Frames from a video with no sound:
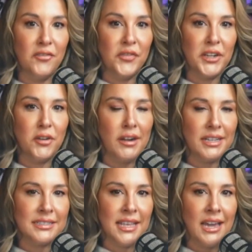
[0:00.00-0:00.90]
figure out
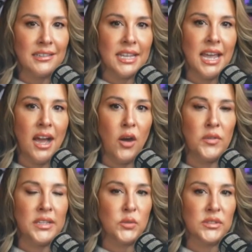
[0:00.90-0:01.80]
exactly how
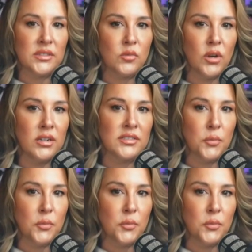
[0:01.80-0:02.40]
they twisted words,